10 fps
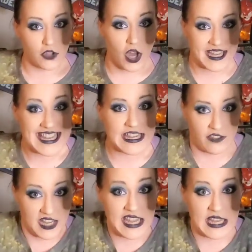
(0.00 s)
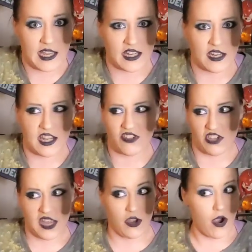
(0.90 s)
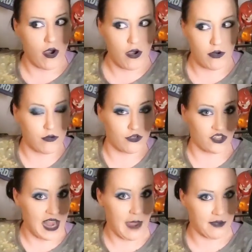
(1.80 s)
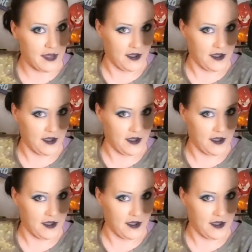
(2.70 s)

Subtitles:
the key, and he's like, oh snap, I